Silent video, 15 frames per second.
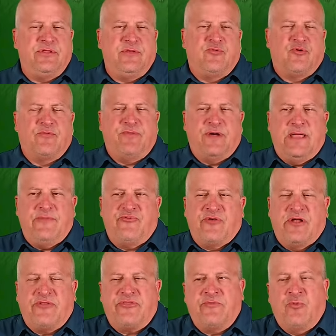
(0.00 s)
Newport Pipe,
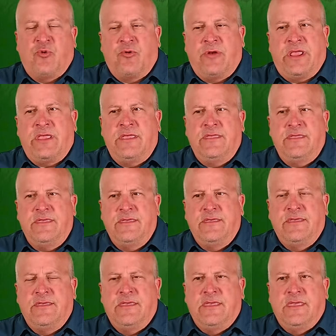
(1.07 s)
throughout the morning.
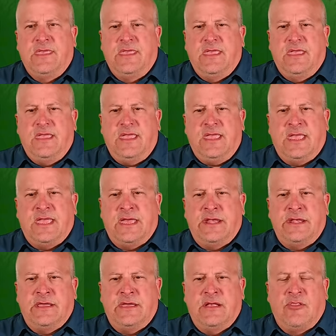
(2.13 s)

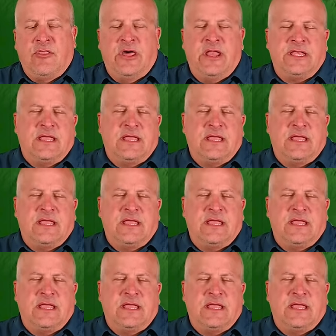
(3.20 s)
And a lot